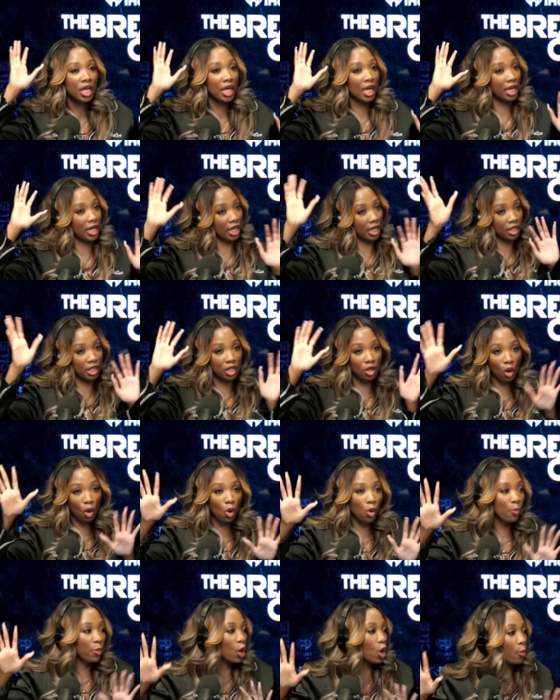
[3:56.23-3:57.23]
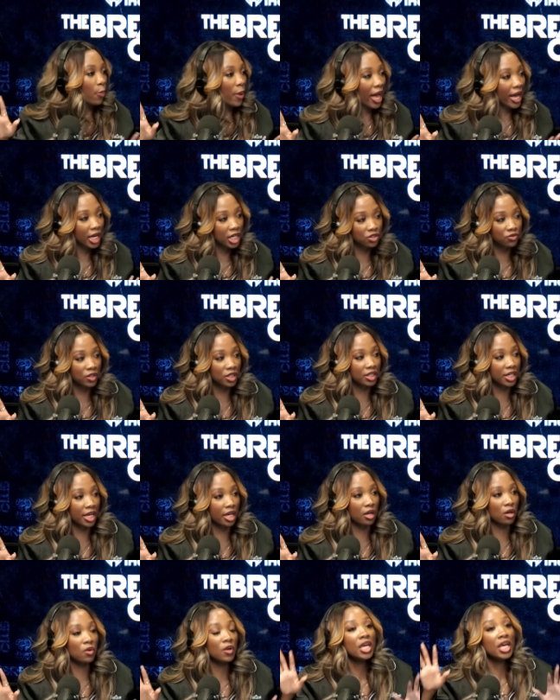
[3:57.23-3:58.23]
and they did a whole bail package
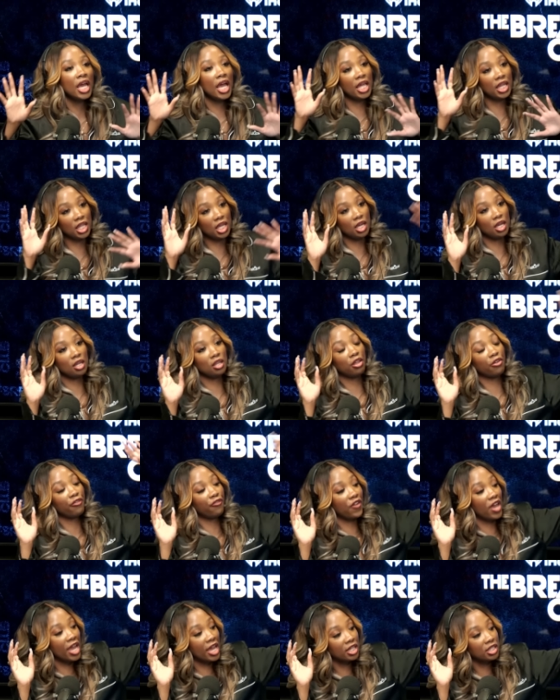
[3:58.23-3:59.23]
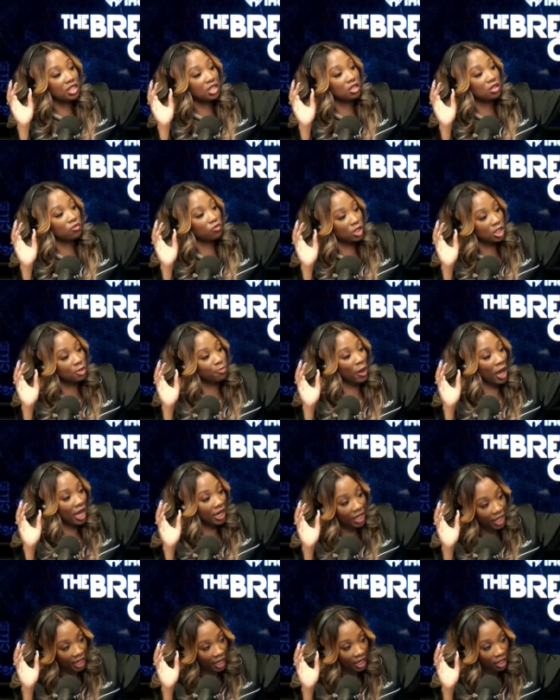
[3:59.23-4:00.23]
rundown, and then the feds
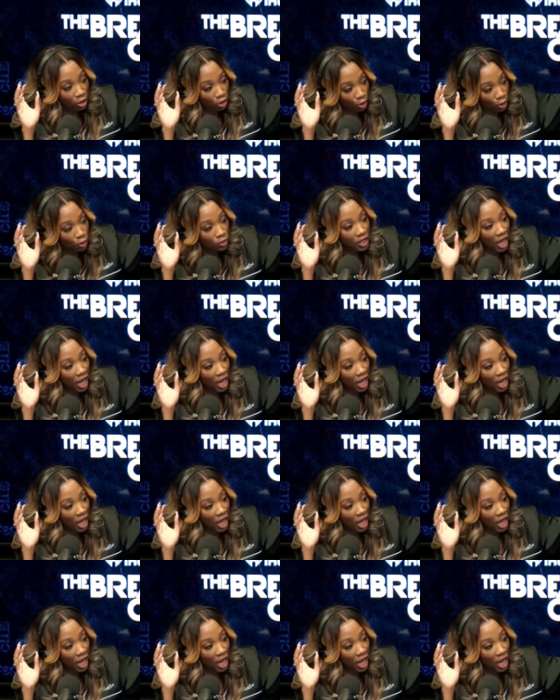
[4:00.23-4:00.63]
responded gotcha.